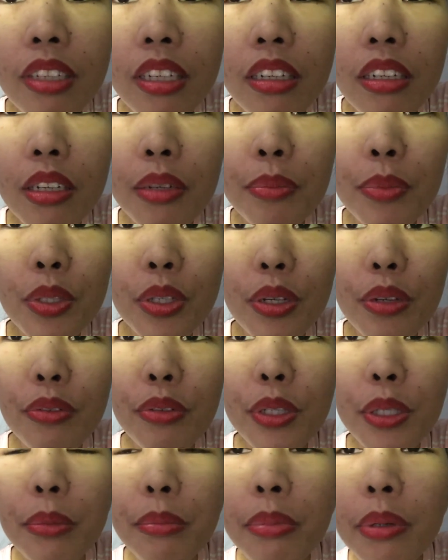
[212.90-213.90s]
I'm sorry
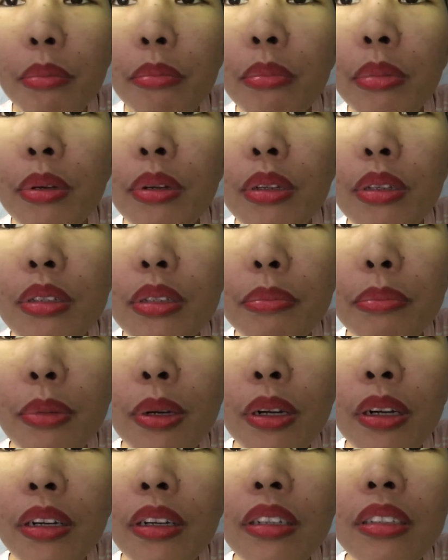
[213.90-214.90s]
for the pimple
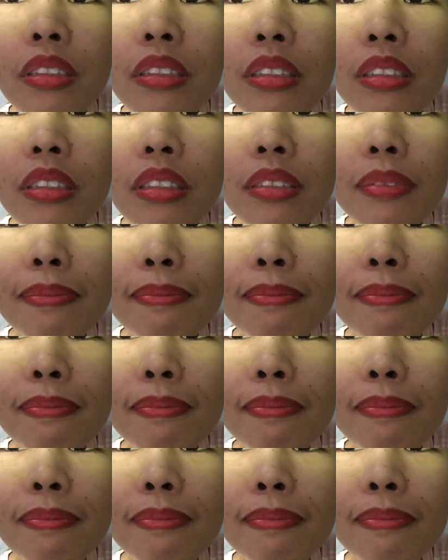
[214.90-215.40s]
marks,